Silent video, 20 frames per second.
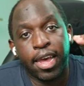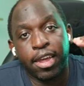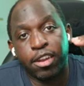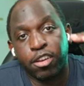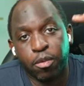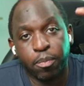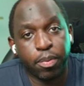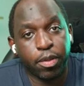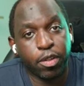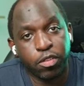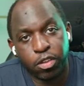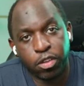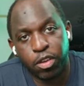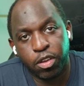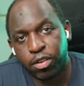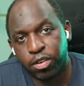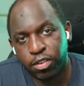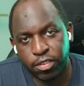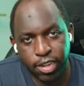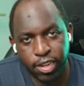and you're
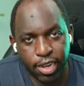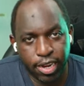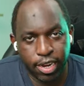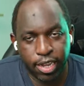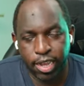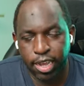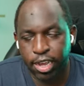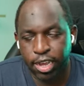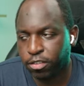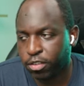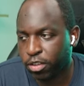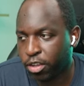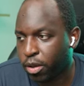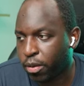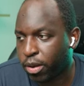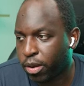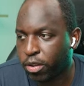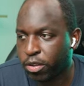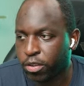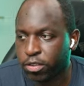building your understanding as you
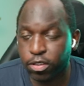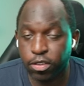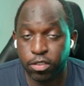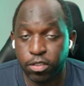go along.